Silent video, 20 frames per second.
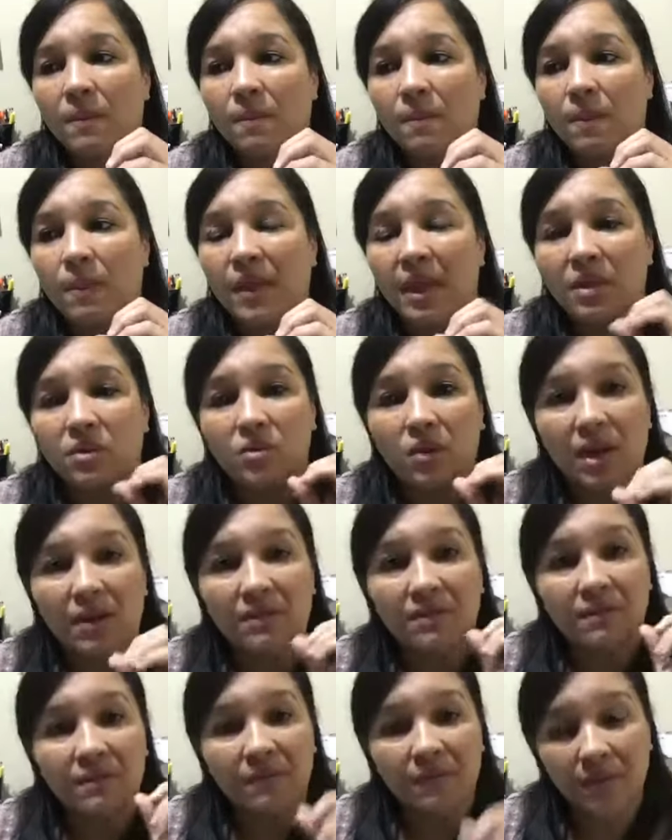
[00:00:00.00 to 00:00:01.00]
that you
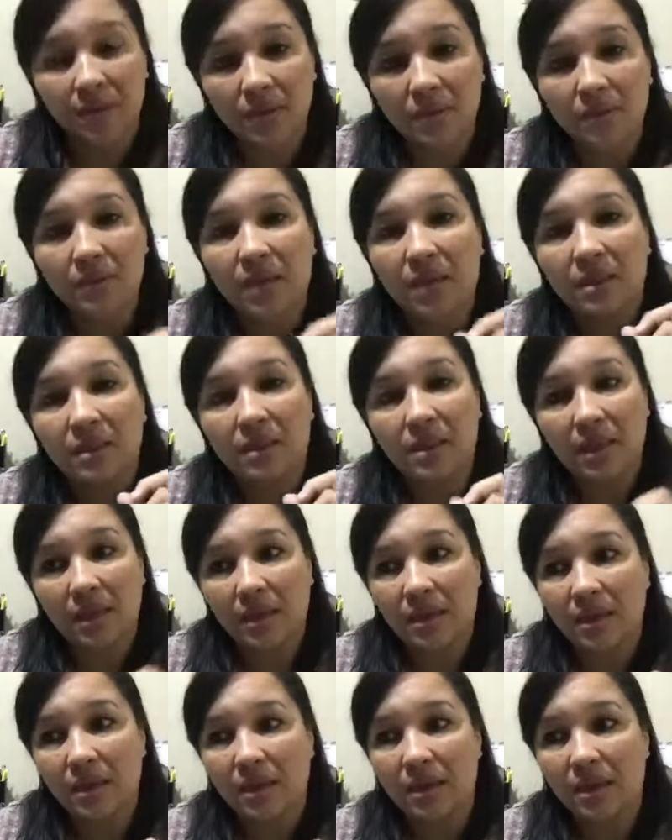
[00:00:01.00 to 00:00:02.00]
can feel that
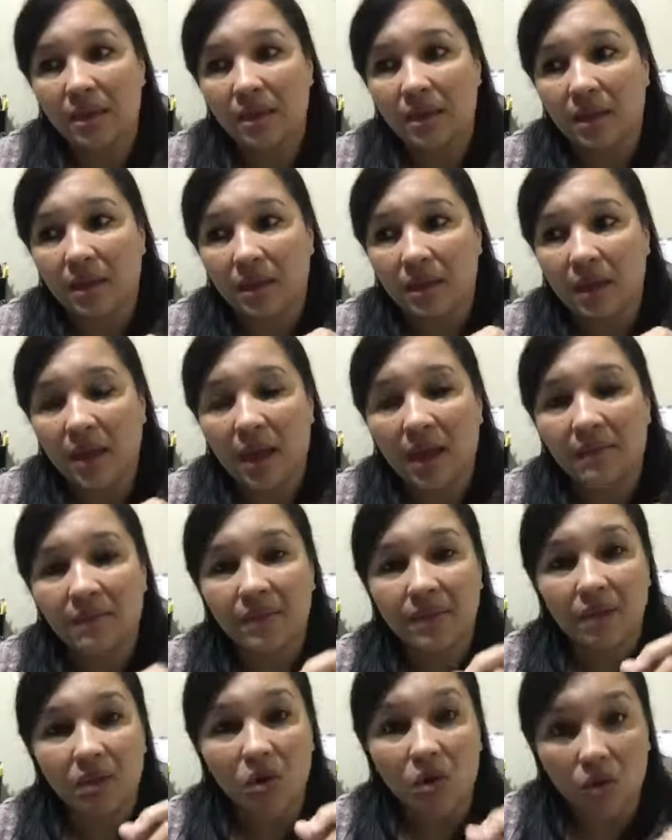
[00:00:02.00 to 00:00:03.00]
they have
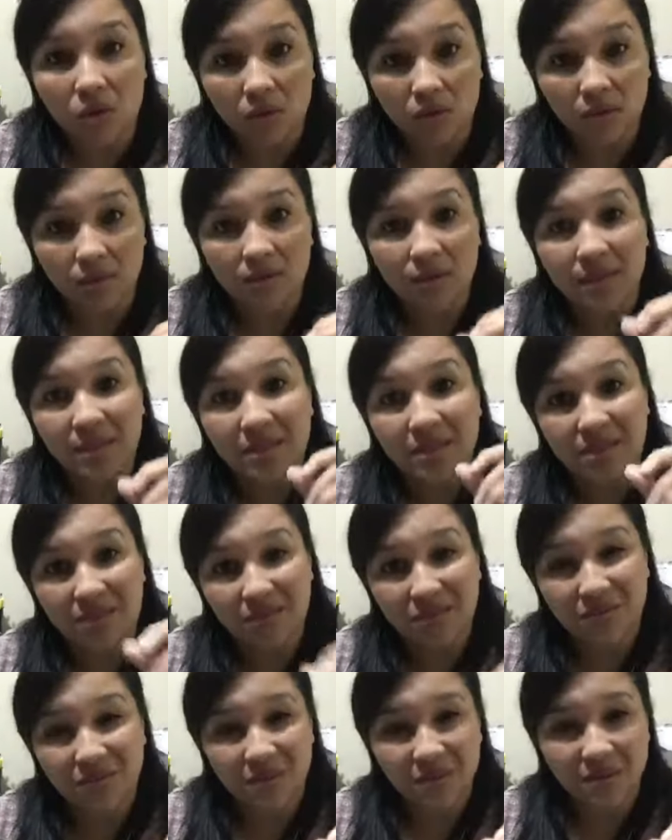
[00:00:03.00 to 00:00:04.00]
the call, the
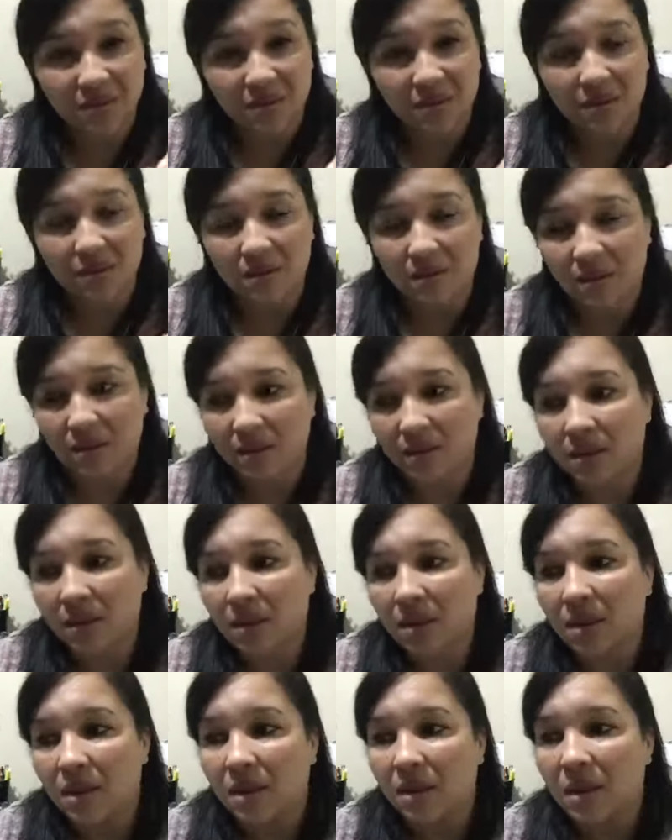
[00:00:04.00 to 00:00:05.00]
service on it,
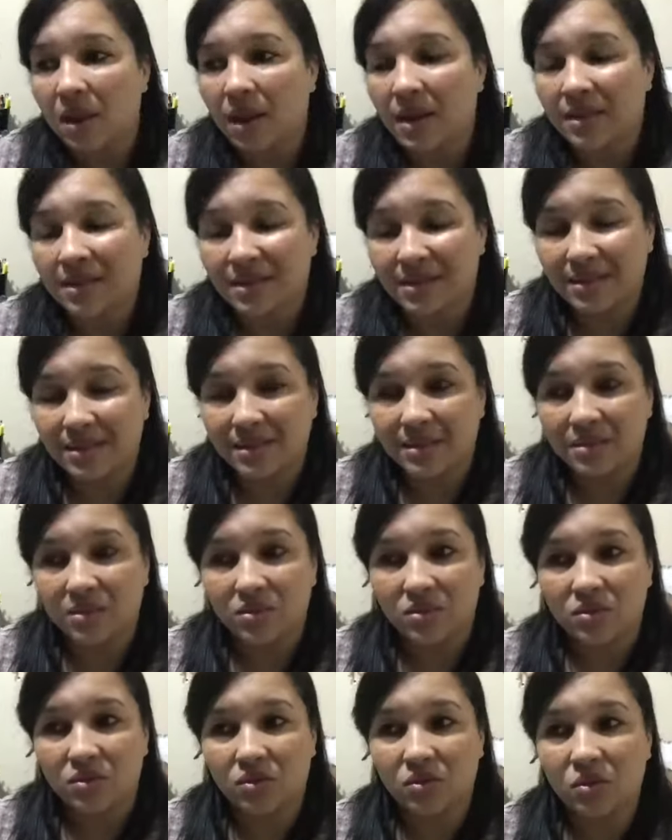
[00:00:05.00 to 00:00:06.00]

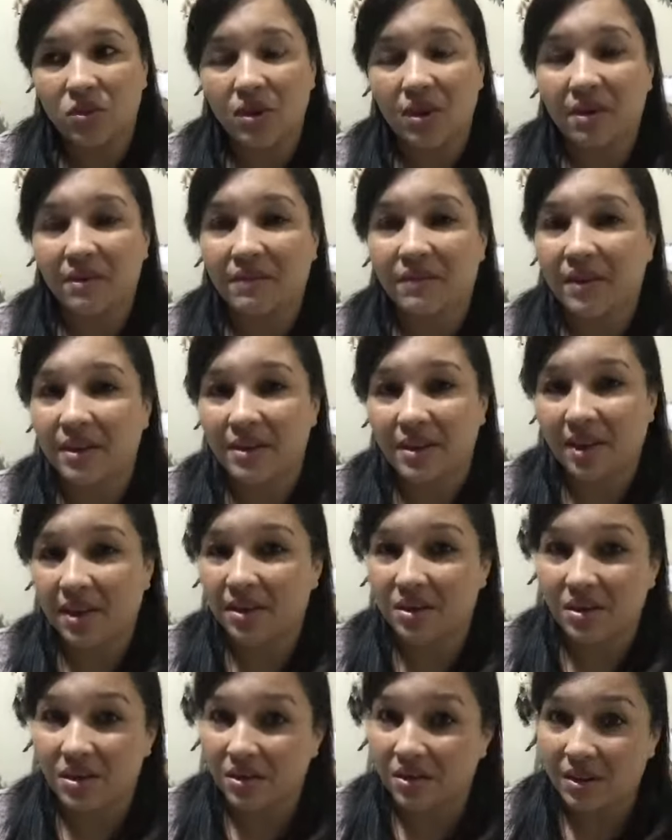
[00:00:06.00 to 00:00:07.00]
and you're gonna find that
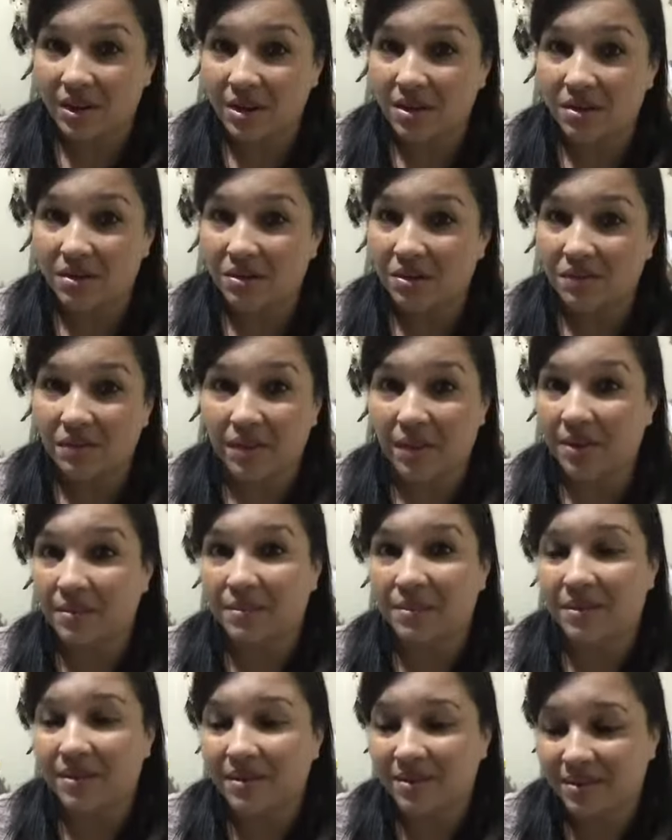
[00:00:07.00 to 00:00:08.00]
not a lot of them
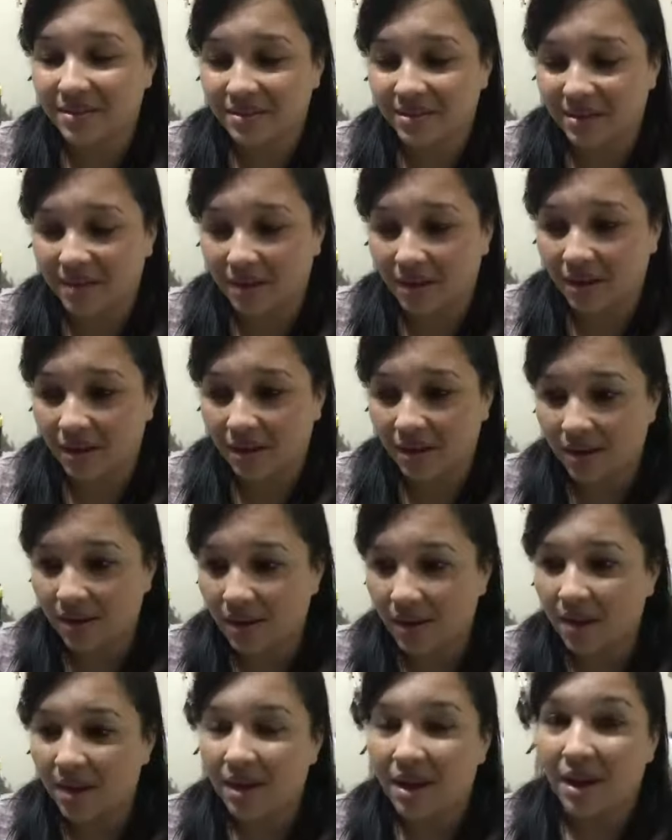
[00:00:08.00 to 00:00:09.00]

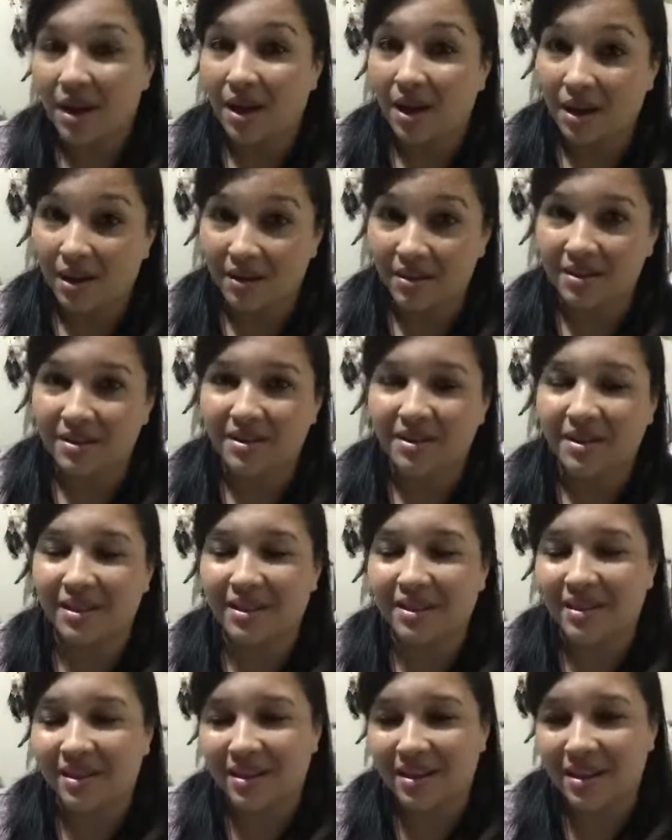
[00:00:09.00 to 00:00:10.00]
are
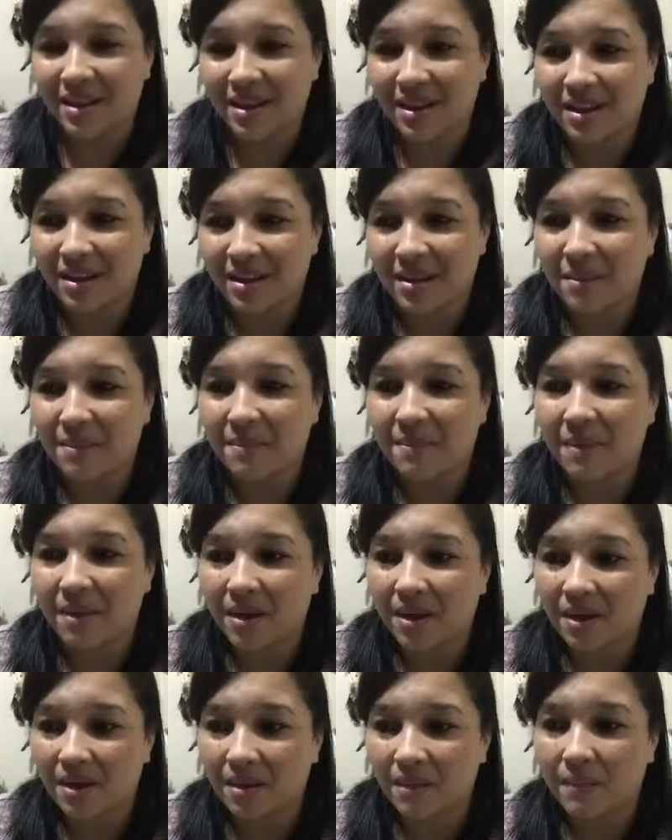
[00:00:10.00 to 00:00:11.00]
in here,
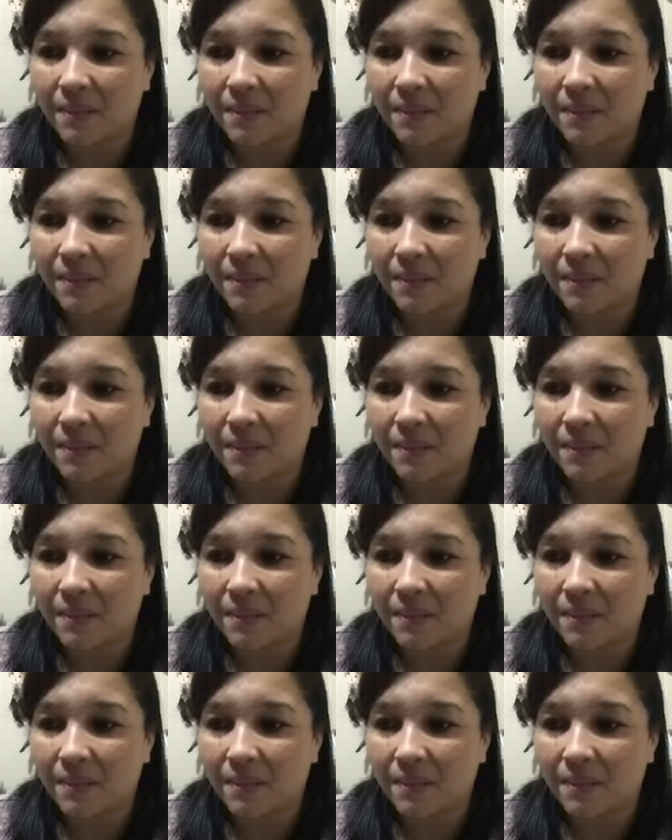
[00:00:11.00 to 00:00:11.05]
but